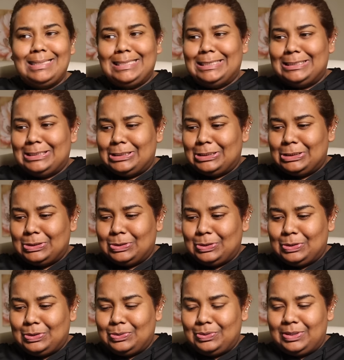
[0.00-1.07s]
this is so
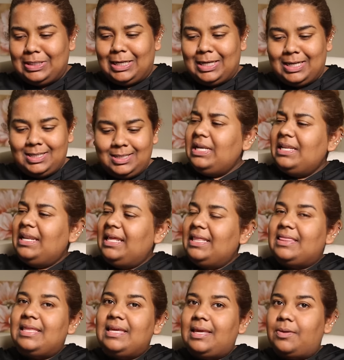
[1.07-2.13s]
cute though did I
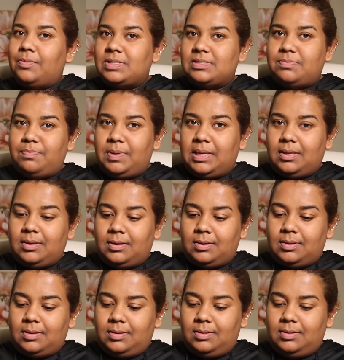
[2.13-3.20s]
think it was
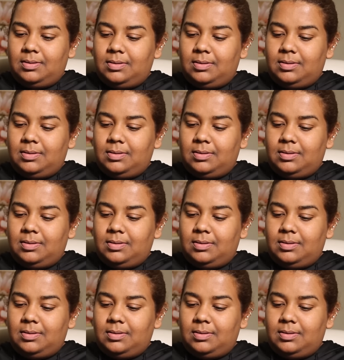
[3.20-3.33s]
bigger?